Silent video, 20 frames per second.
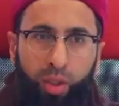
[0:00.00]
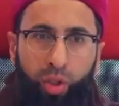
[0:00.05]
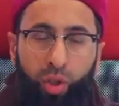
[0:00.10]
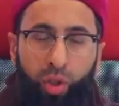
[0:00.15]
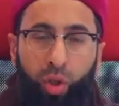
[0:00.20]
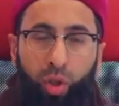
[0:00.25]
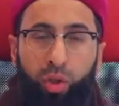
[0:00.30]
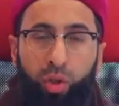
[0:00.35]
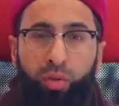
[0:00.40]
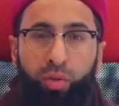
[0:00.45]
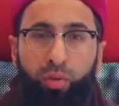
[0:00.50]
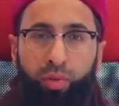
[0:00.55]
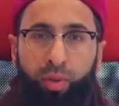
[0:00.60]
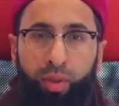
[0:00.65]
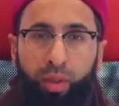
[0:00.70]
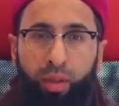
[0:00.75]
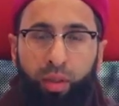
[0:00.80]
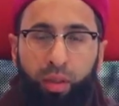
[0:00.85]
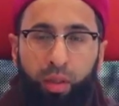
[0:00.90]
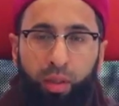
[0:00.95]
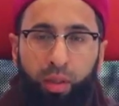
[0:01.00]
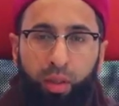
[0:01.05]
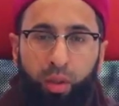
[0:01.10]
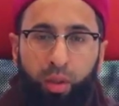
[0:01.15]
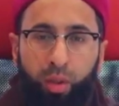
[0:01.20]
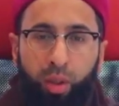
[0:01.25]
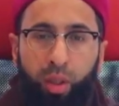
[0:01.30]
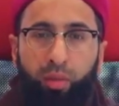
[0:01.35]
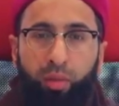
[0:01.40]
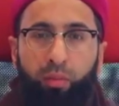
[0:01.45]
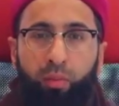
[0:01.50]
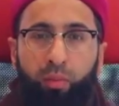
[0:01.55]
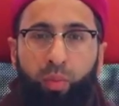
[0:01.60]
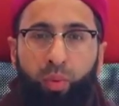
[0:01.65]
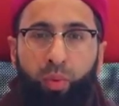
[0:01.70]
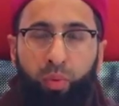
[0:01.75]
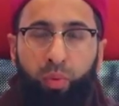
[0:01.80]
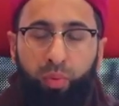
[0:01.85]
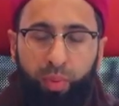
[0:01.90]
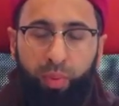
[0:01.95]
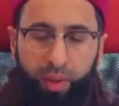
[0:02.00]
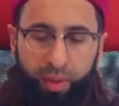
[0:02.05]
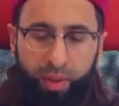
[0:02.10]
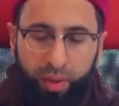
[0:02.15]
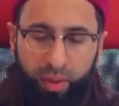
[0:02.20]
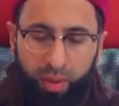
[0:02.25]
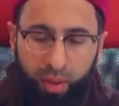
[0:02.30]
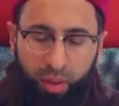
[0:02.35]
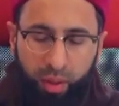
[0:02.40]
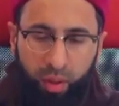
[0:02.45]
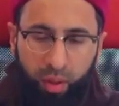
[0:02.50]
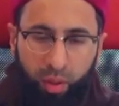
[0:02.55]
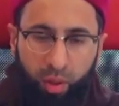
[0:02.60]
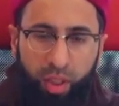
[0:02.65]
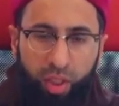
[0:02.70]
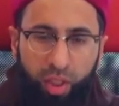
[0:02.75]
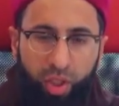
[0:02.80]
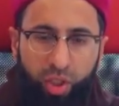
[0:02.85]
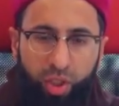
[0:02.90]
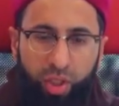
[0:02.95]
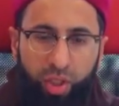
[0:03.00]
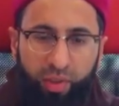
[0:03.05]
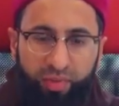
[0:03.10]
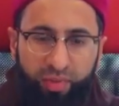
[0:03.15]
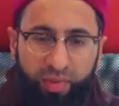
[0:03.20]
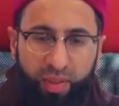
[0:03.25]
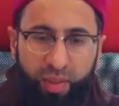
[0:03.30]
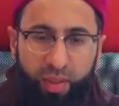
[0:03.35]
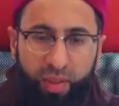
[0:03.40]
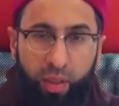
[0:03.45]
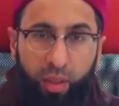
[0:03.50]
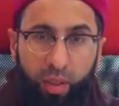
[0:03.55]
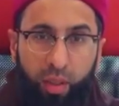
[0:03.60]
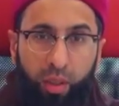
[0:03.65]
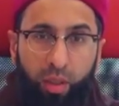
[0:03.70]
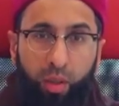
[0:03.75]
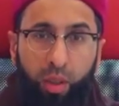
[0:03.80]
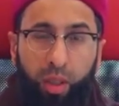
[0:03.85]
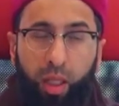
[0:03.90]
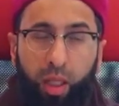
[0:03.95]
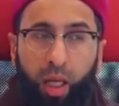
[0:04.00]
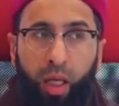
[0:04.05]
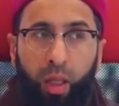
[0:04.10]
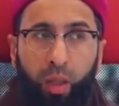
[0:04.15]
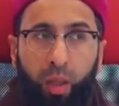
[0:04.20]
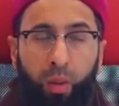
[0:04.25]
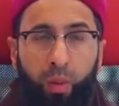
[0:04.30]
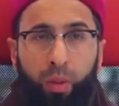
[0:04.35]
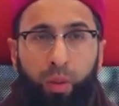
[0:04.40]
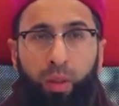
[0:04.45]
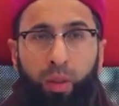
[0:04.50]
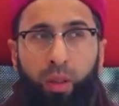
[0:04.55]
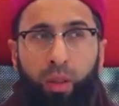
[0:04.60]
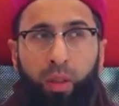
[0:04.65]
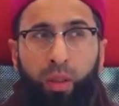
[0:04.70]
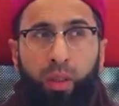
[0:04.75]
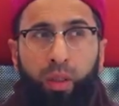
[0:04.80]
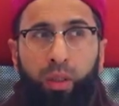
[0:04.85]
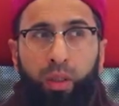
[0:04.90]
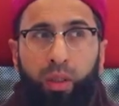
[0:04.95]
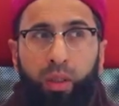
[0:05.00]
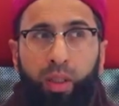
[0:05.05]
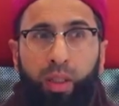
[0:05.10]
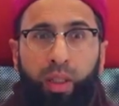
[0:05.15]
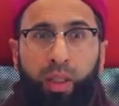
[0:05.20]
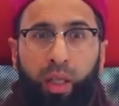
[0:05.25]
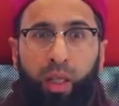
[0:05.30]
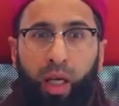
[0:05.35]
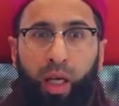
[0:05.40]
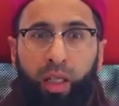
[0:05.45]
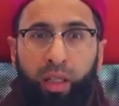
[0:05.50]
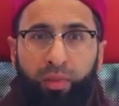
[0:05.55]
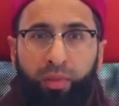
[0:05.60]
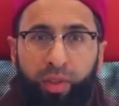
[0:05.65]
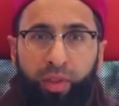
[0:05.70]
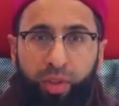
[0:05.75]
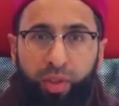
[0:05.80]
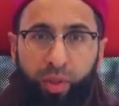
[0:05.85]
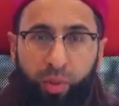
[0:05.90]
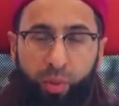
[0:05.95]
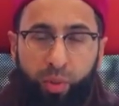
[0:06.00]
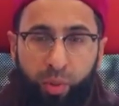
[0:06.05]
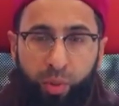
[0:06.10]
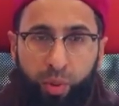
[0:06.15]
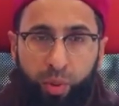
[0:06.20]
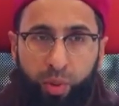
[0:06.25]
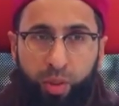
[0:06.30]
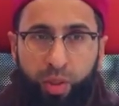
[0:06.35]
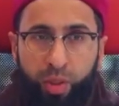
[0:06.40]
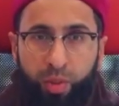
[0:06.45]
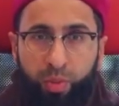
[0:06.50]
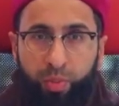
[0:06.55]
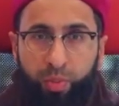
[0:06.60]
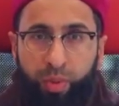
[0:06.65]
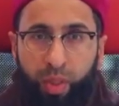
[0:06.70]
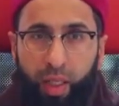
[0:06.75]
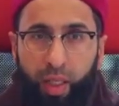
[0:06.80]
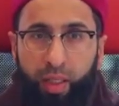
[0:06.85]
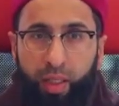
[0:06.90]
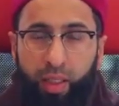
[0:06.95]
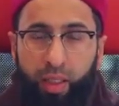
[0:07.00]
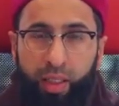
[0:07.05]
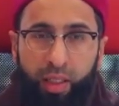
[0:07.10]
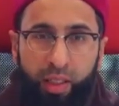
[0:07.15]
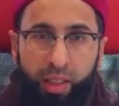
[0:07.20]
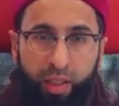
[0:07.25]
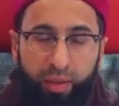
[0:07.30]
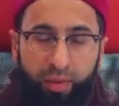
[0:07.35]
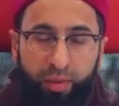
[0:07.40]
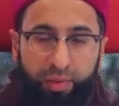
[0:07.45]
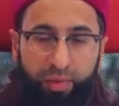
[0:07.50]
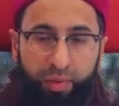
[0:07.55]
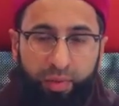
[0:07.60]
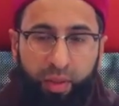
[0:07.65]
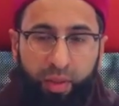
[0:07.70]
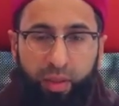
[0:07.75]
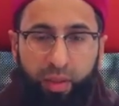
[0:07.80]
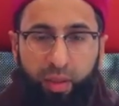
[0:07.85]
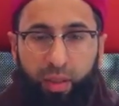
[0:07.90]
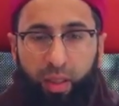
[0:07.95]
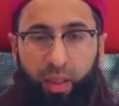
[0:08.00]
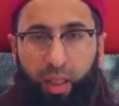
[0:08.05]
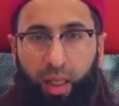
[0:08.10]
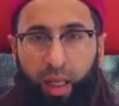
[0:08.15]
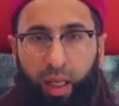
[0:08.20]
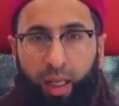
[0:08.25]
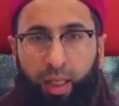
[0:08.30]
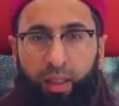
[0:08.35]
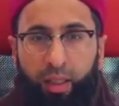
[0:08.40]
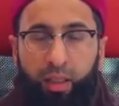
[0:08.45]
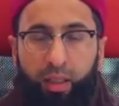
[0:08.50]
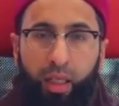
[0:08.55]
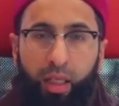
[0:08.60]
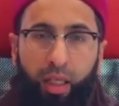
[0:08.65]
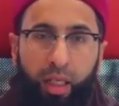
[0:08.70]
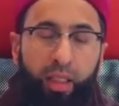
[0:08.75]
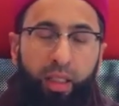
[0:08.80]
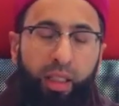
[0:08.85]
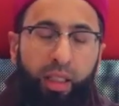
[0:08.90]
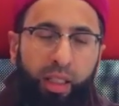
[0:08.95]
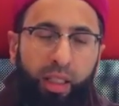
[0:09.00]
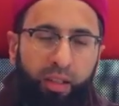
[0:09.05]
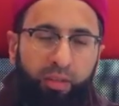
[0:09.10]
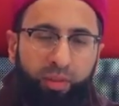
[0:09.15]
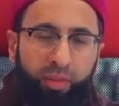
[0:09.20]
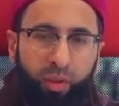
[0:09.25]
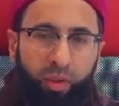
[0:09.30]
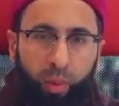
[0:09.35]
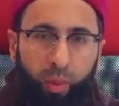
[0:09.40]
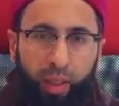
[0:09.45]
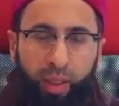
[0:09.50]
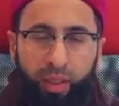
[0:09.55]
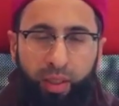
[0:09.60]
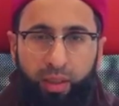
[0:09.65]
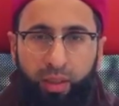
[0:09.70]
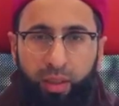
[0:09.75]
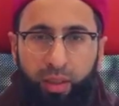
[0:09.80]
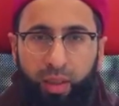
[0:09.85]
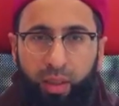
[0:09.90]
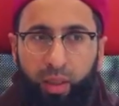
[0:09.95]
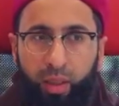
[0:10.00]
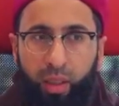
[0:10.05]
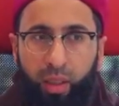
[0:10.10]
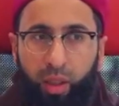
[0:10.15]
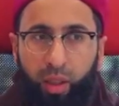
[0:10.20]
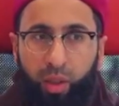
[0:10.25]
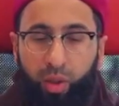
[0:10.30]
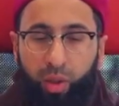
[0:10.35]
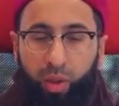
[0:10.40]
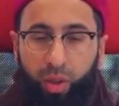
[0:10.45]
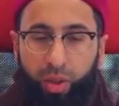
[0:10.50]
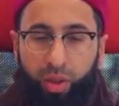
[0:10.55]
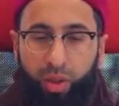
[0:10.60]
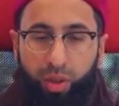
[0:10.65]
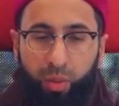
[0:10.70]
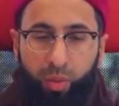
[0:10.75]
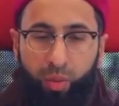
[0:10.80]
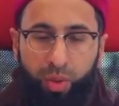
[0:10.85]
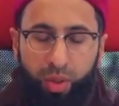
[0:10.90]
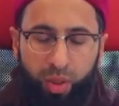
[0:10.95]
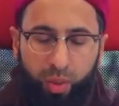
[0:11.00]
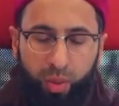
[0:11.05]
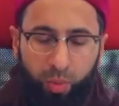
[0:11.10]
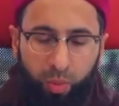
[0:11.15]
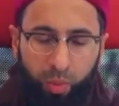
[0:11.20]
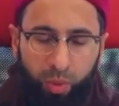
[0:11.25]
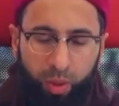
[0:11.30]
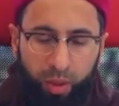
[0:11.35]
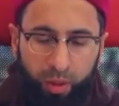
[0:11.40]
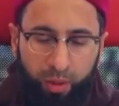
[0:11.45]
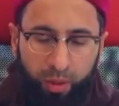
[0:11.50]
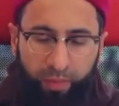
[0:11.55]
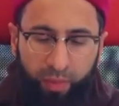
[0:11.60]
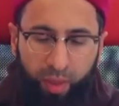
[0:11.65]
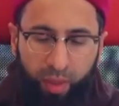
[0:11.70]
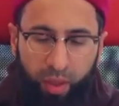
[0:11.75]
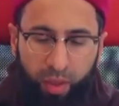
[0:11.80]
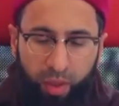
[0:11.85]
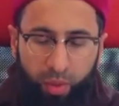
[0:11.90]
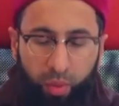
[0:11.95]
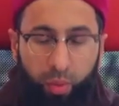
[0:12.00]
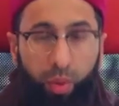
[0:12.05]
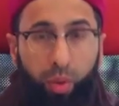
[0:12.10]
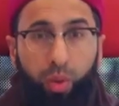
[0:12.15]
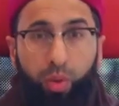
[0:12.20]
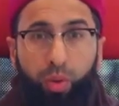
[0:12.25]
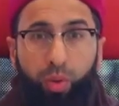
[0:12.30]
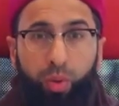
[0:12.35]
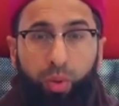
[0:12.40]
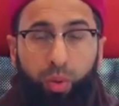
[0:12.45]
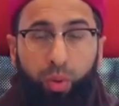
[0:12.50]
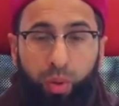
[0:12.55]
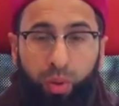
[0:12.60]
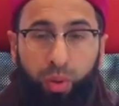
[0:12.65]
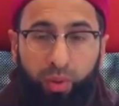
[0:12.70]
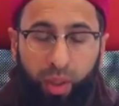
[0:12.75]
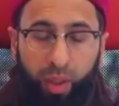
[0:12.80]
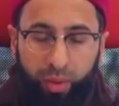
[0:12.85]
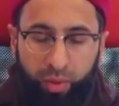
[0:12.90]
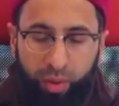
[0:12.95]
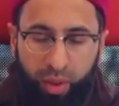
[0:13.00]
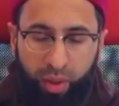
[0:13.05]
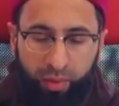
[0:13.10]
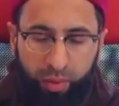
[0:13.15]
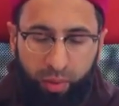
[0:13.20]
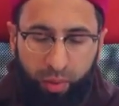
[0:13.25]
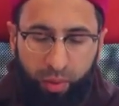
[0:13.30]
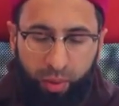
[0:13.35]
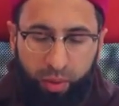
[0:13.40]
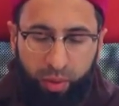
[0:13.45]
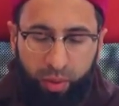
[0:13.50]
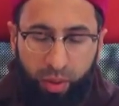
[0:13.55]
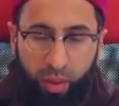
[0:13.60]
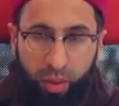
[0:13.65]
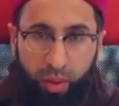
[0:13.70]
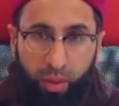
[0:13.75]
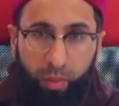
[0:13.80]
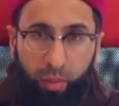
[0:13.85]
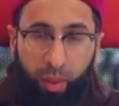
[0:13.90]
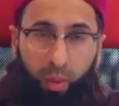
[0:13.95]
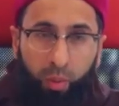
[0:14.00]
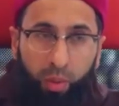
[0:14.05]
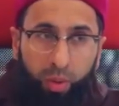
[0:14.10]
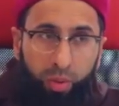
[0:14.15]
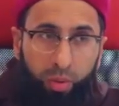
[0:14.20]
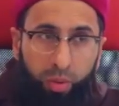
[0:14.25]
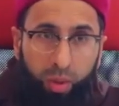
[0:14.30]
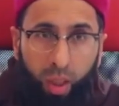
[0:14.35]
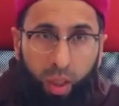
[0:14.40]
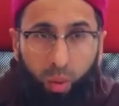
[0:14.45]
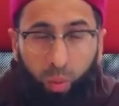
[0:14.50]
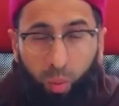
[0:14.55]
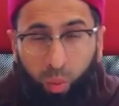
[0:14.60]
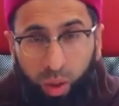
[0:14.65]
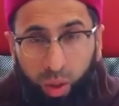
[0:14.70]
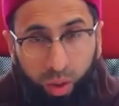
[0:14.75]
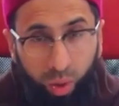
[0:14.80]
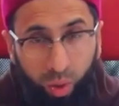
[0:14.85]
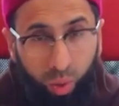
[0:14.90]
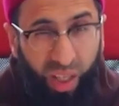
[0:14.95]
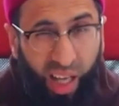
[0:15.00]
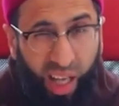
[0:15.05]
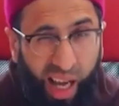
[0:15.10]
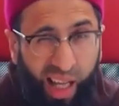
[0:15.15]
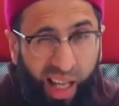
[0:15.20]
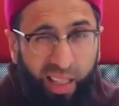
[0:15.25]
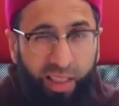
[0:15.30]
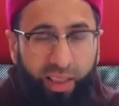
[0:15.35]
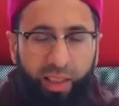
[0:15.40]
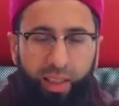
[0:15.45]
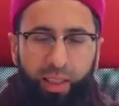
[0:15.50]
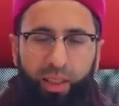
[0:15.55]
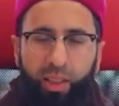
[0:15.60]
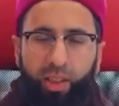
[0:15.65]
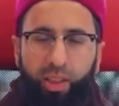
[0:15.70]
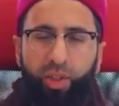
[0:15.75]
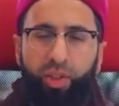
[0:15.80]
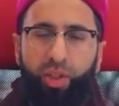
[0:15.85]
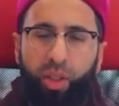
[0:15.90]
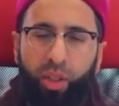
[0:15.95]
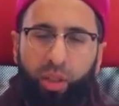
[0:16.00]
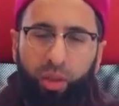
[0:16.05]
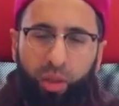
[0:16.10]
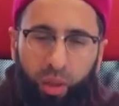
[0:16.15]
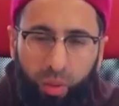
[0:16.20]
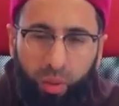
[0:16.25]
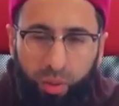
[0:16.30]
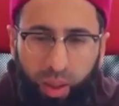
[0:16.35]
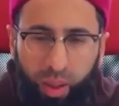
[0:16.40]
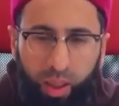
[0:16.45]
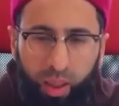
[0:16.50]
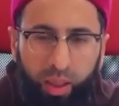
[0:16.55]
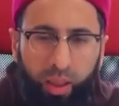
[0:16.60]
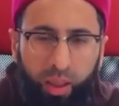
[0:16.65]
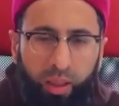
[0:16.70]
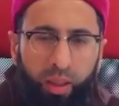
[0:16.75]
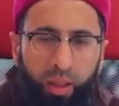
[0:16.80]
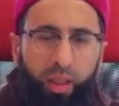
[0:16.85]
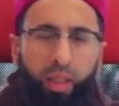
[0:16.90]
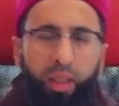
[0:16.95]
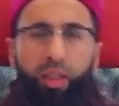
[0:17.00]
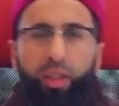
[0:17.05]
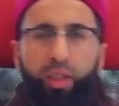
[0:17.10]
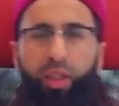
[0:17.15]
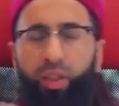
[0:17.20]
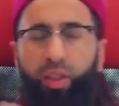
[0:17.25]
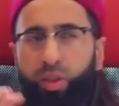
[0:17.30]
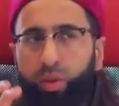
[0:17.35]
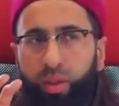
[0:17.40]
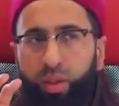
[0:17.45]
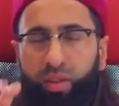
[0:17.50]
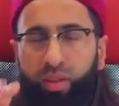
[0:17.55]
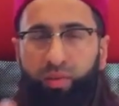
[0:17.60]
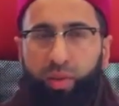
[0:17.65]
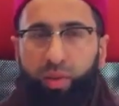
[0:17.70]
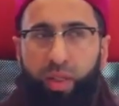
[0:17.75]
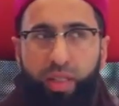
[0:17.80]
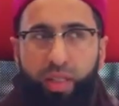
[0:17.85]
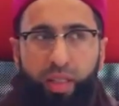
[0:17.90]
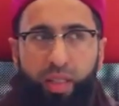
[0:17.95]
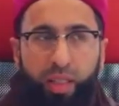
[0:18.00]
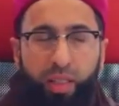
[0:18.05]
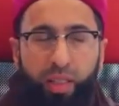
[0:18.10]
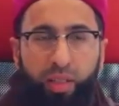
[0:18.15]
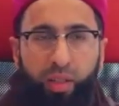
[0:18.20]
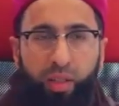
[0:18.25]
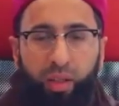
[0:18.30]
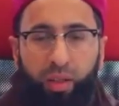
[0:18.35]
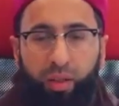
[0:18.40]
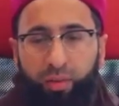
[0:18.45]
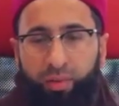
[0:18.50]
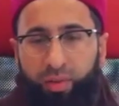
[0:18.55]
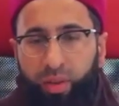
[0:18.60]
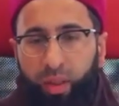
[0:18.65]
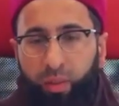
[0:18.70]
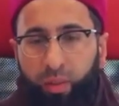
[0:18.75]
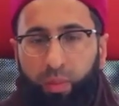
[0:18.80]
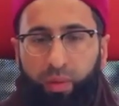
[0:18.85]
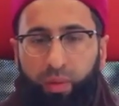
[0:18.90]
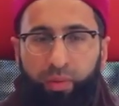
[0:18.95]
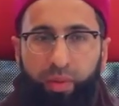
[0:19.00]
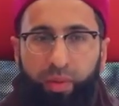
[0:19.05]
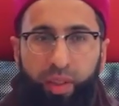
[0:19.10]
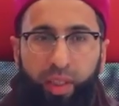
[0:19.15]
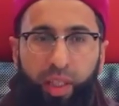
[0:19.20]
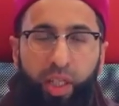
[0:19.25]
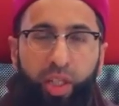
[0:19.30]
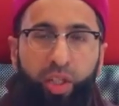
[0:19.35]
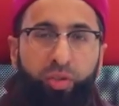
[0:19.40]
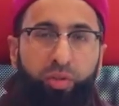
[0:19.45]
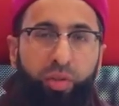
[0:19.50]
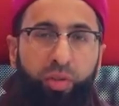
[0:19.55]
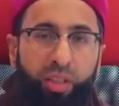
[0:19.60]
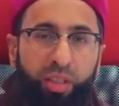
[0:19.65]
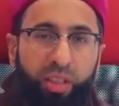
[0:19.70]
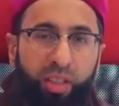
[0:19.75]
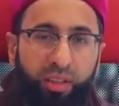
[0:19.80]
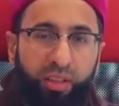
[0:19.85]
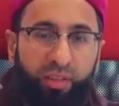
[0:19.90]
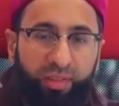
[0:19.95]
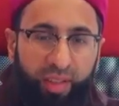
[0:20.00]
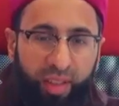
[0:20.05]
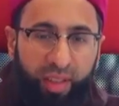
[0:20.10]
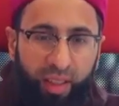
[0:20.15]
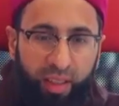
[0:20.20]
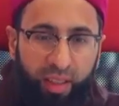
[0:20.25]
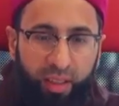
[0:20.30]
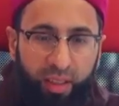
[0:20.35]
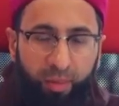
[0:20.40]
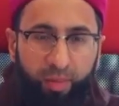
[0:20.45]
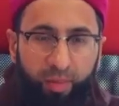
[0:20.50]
geography, look at movements, look at shifts, look at how the Hanafi school spread in different and uneven ways across the Muslim world. So we can't do all of that today, of course, but I want to look at one locality, inshallah ta'ala, just to give you a sense of some of the interesting things